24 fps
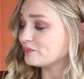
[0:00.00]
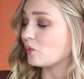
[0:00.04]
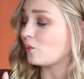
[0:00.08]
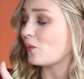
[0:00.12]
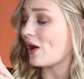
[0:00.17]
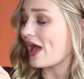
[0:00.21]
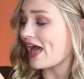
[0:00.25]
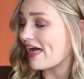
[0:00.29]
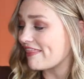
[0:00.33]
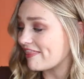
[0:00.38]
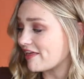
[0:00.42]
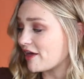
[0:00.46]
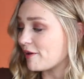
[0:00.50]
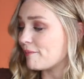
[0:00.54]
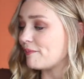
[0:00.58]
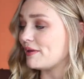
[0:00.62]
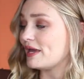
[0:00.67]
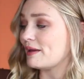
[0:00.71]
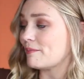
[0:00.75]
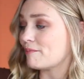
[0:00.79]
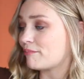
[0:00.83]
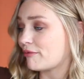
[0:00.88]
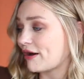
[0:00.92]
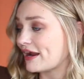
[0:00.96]
wear them,
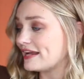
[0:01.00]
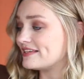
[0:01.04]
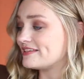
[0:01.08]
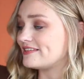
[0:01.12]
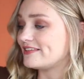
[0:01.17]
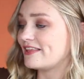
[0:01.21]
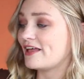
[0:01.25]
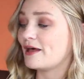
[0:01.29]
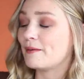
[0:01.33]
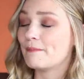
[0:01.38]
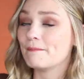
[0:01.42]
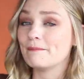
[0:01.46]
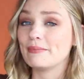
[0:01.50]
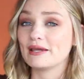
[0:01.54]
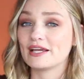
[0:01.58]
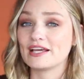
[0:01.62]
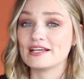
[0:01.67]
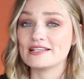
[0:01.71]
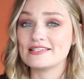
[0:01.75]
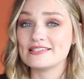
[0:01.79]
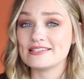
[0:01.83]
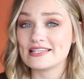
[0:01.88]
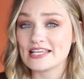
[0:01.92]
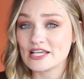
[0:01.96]
embrace them,
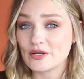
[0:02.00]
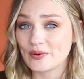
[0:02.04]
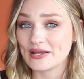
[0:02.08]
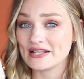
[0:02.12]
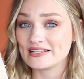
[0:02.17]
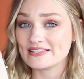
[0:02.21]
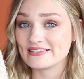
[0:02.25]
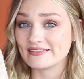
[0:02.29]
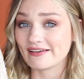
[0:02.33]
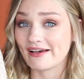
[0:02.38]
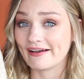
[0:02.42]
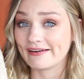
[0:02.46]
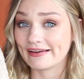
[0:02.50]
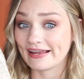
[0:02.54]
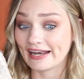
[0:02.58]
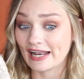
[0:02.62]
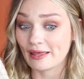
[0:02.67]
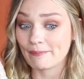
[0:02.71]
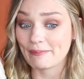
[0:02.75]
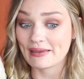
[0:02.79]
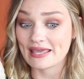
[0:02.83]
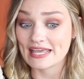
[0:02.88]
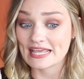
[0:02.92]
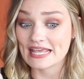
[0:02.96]
because sequins are
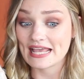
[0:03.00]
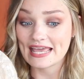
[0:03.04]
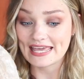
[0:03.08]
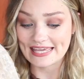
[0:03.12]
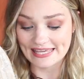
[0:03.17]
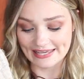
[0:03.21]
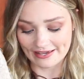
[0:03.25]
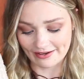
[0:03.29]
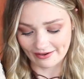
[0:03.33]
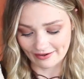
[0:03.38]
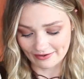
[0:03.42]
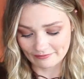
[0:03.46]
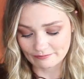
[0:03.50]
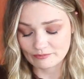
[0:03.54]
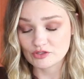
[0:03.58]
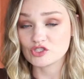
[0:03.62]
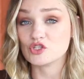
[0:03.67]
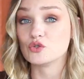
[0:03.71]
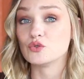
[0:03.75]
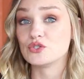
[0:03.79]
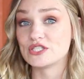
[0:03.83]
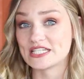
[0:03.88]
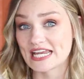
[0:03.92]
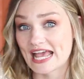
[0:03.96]
gonna be here
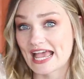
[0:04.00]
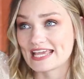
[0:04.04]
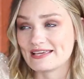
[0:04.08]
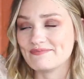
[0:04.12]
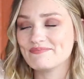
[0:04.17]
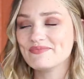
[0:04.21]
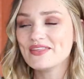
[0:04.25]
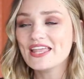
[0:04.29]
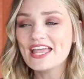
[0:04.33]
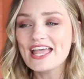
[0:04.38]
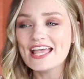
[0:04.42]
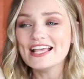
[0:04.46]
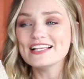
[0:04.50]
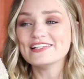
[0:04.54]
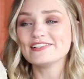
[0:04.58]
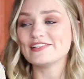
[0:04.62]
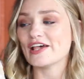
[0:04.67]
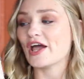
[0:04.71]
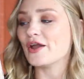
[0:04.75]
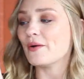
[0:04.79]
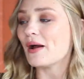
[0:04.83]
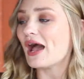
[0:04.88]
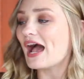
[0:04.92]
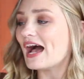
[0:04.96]
to stay.
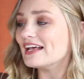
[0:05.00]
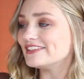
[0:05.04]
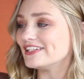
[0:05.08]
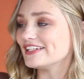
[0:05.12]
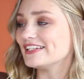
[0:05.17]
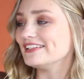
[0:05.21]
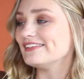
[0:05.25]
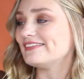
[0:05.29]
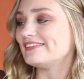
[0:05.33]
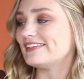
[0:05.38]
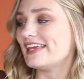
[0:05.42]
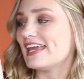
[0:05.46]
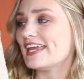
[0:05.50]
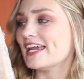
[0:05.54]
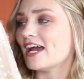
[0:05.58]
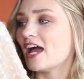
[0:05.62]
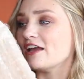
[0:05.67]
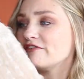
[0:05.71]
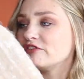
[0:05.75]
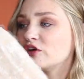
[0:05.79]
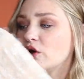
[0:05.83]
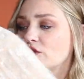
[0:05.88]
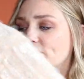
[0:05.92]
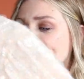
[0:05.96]
So as you can see, I've got